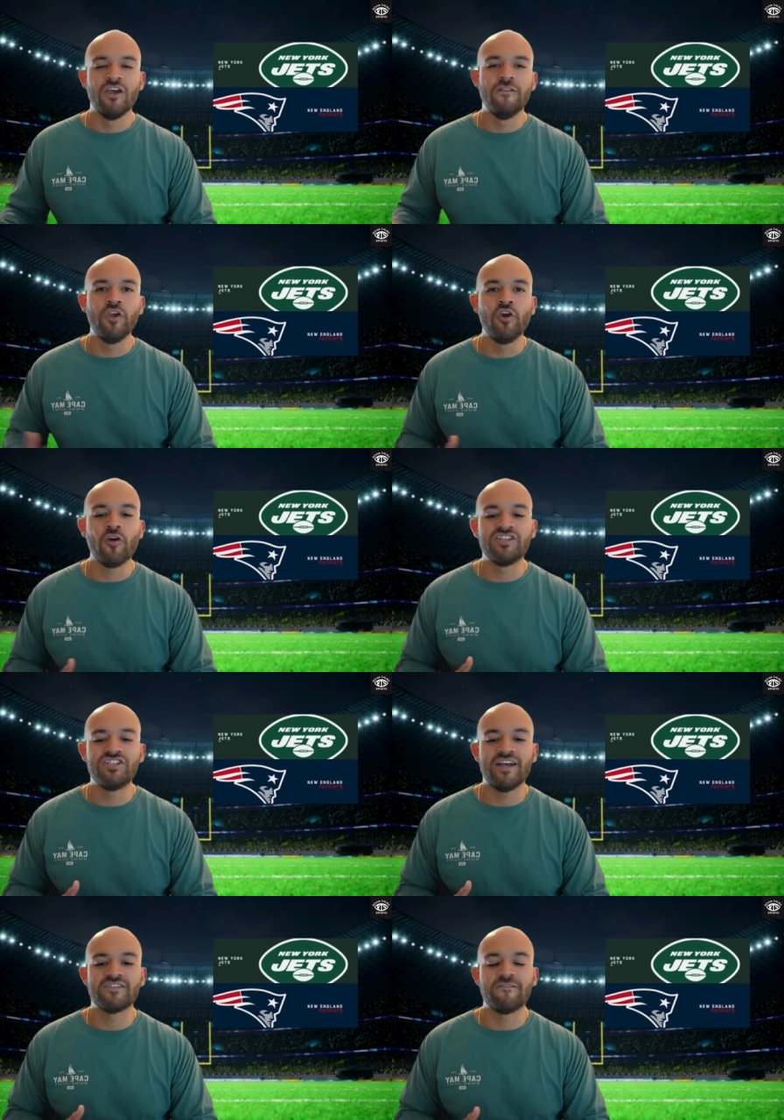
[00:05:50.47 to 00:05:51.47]
New York
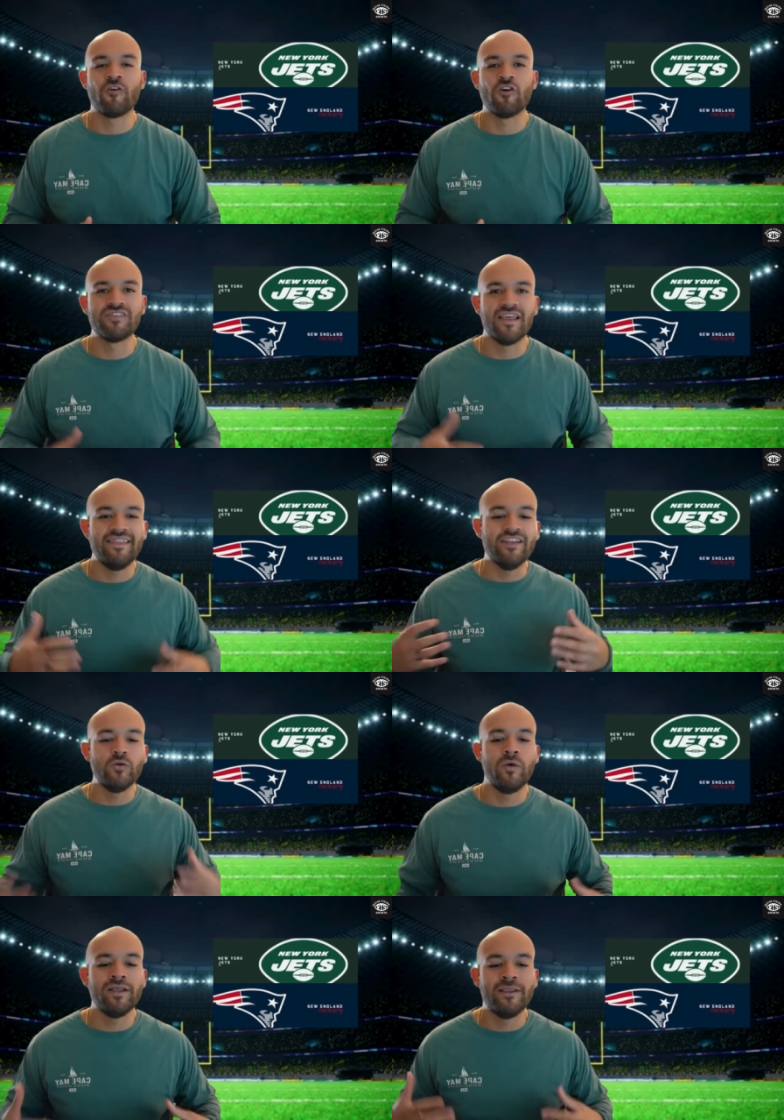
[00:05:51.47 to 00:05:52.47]
Jets versus the
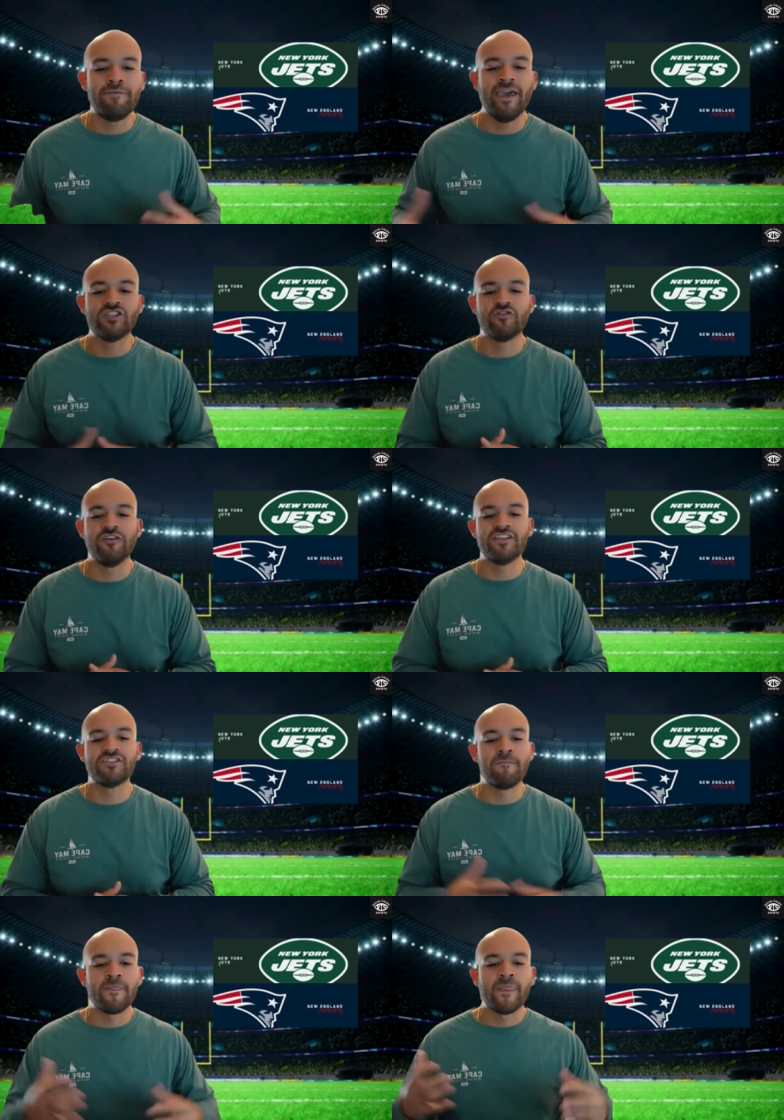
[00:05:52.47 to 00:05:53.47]
New England Patriots.
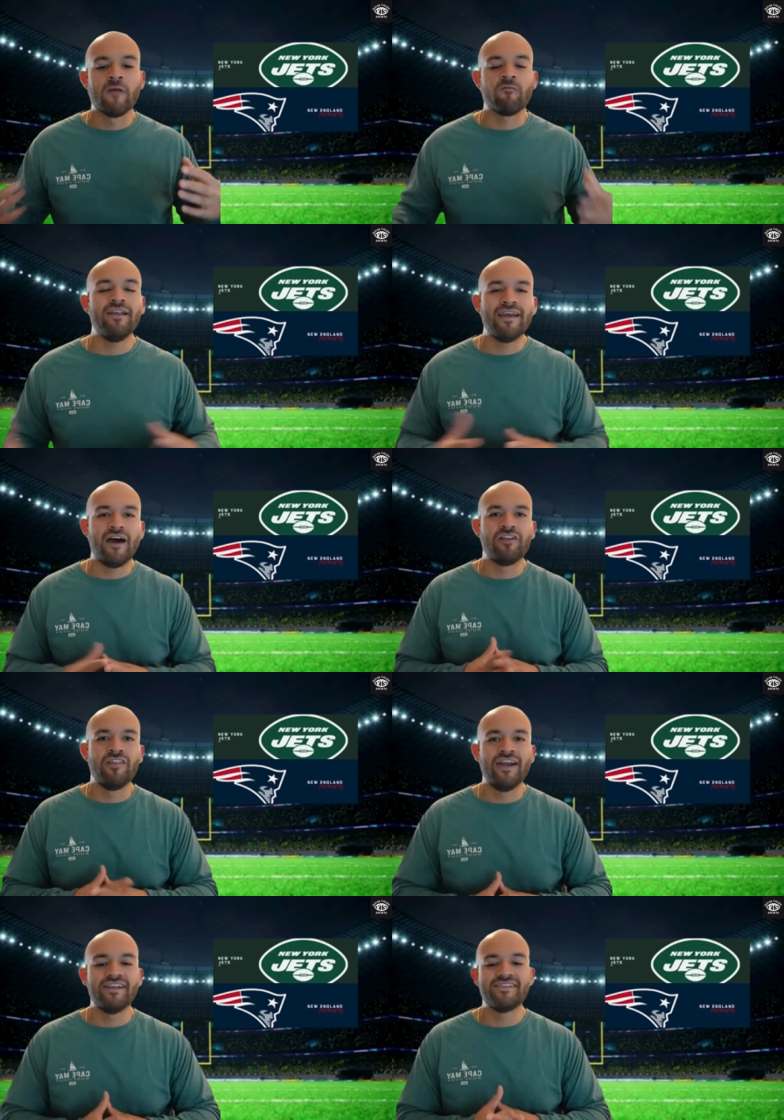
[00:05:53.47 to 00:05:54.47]
Right now, the
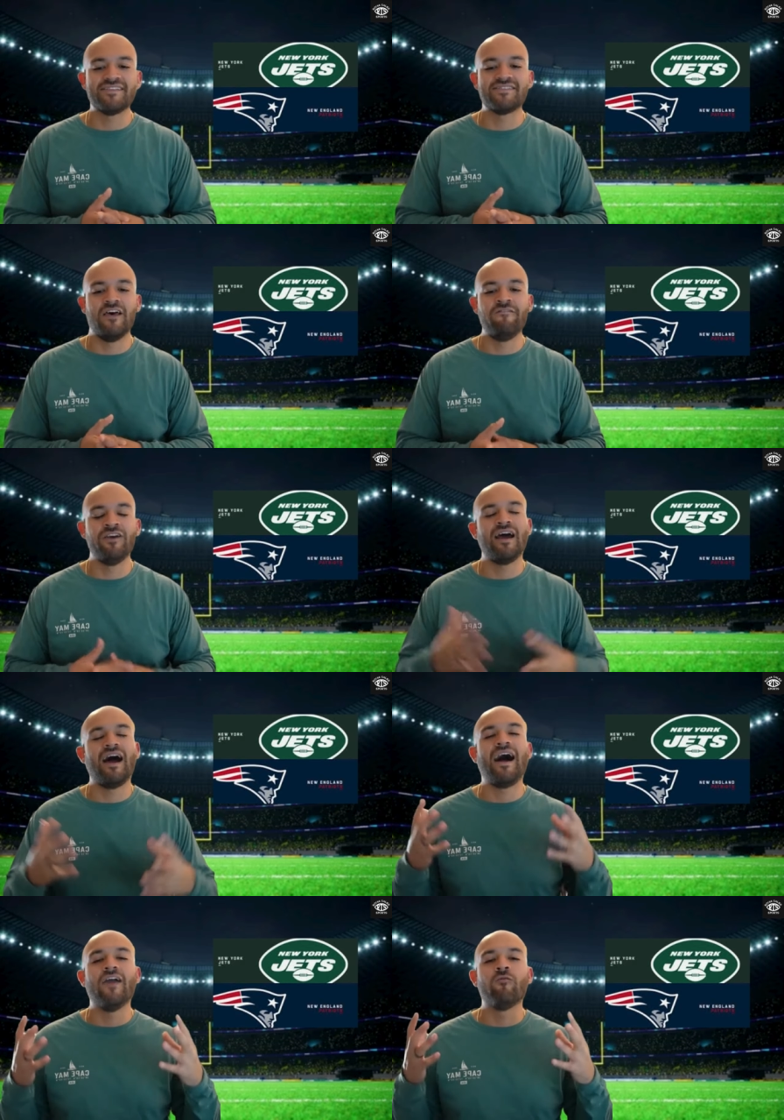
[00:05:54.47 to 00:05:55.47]
line is at 7.
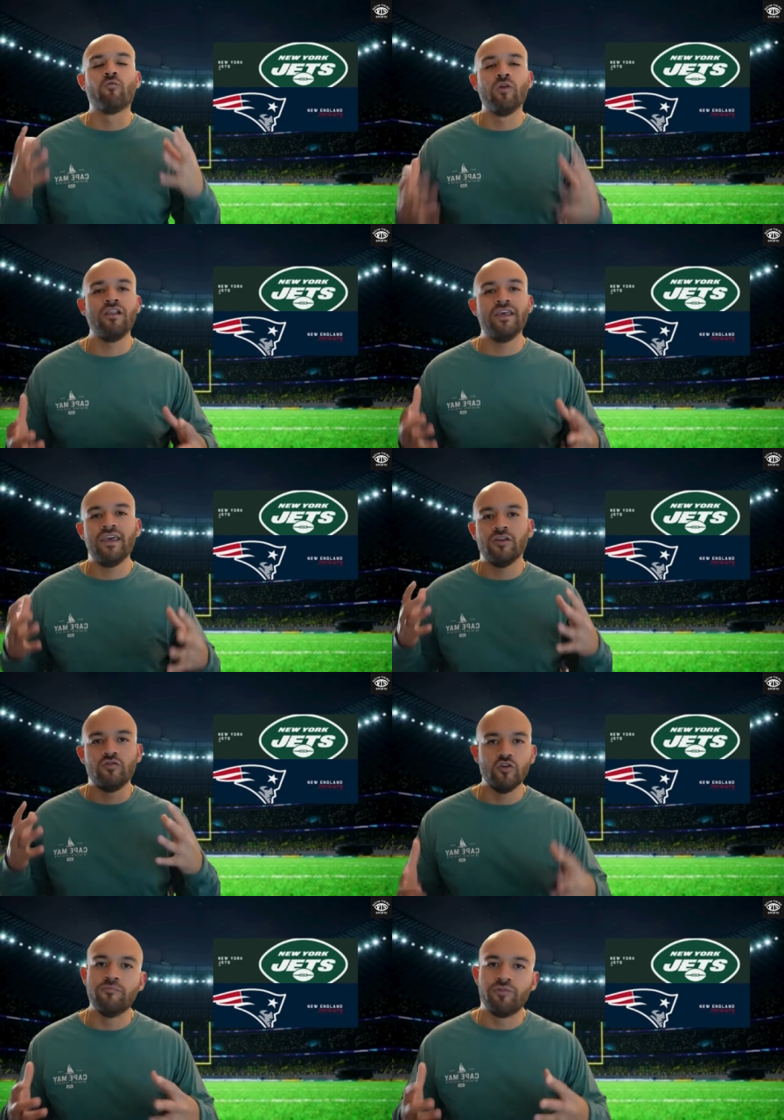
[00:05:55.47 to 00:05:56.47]
I really
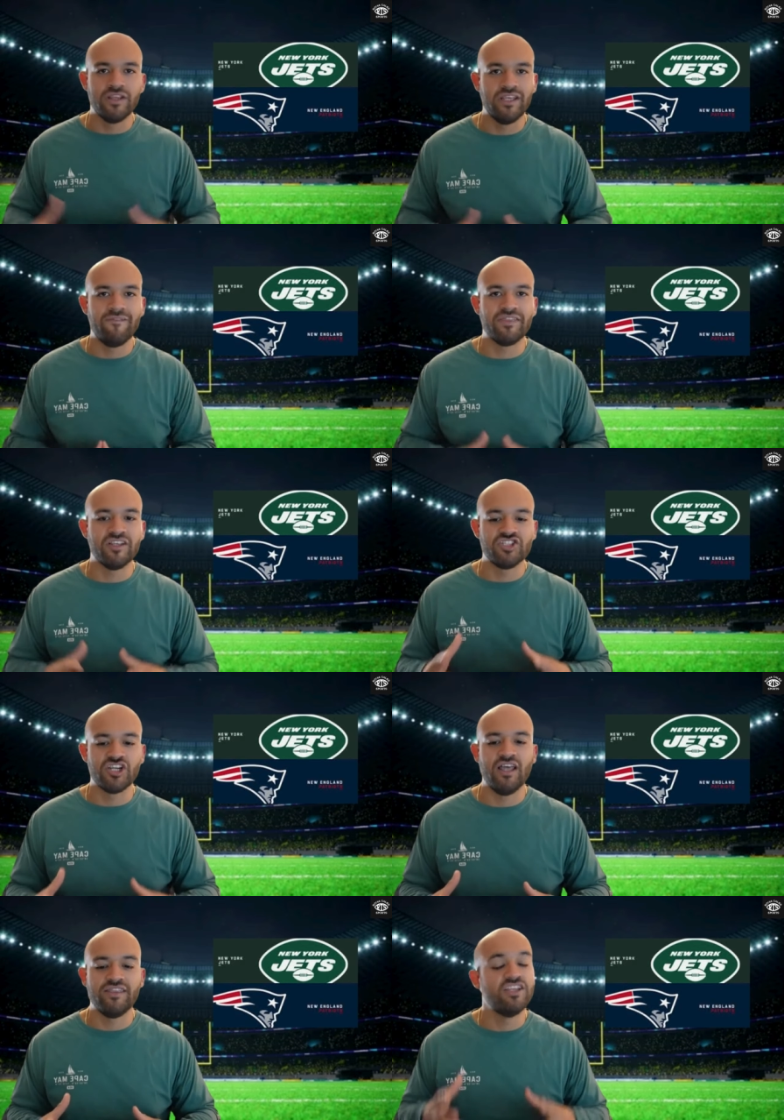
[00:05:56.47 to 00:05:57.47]
do believe that
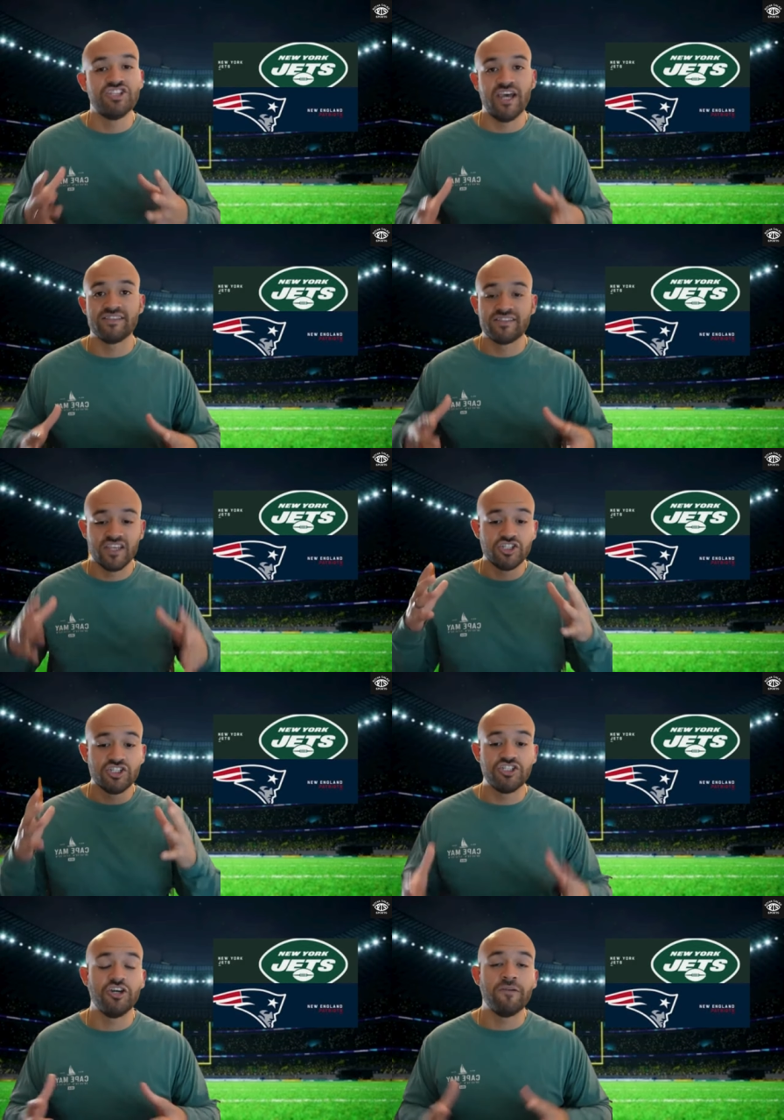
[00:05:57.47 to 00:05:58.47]
the Jets
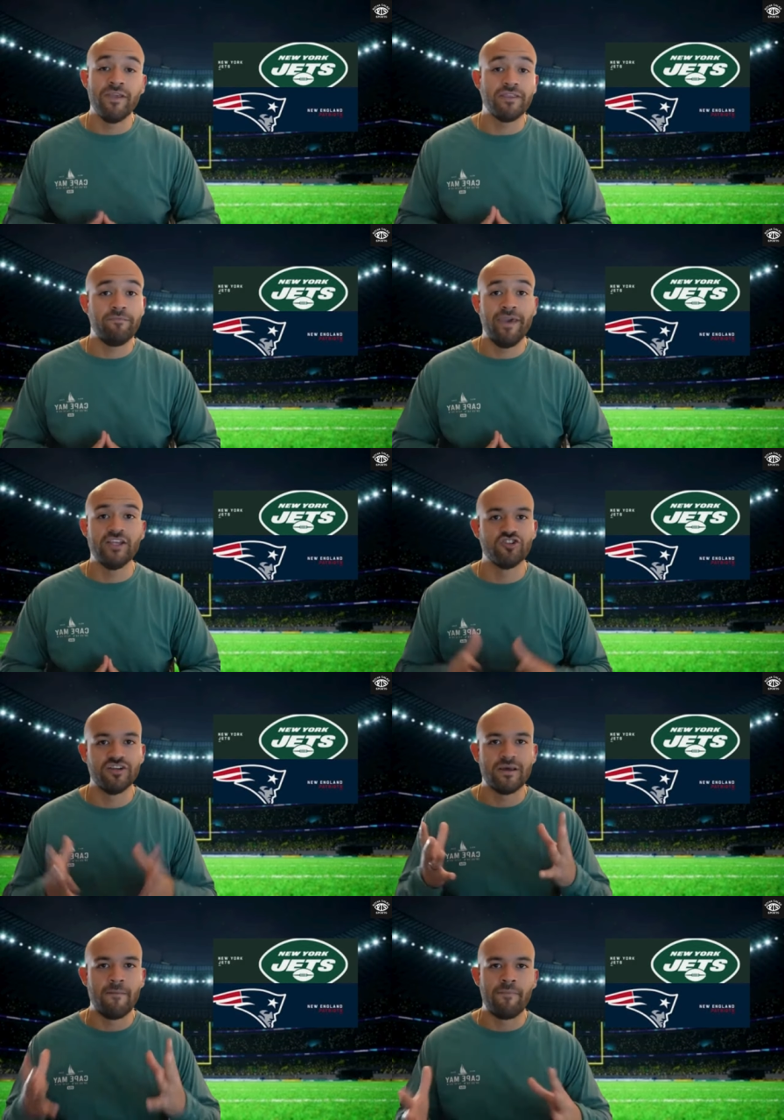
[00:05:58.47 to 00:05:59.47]
should beat the
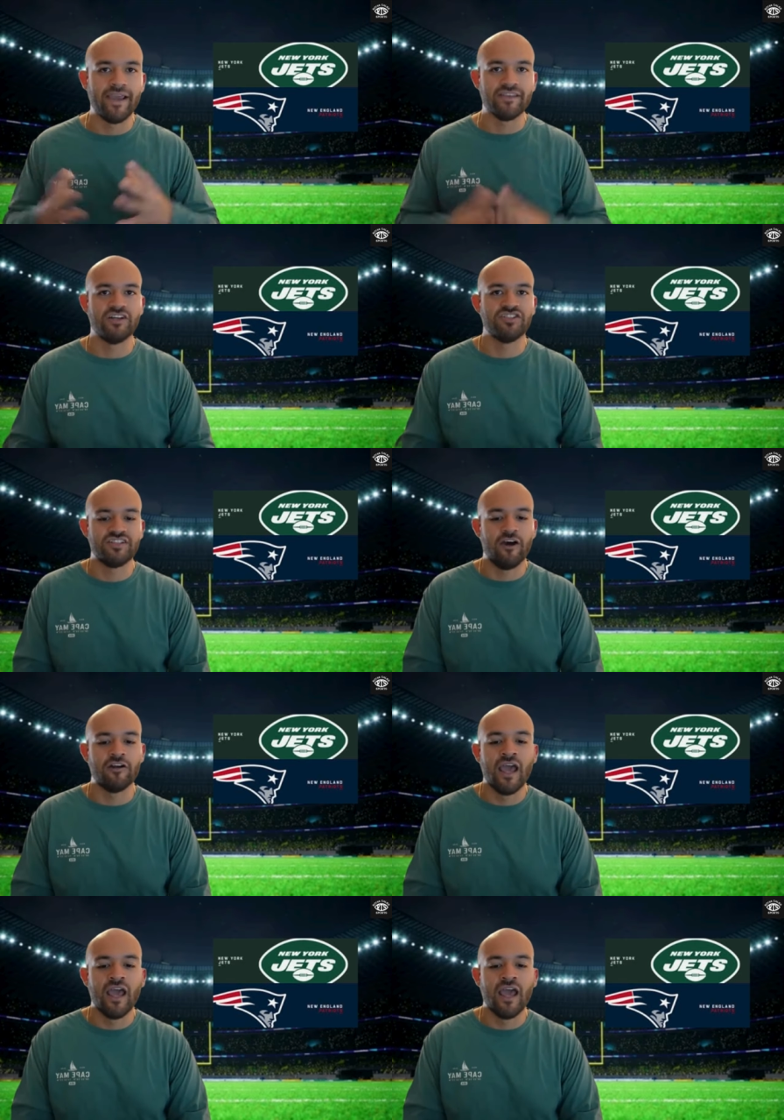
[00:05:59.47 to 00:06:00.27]
Patriots by a touchdown.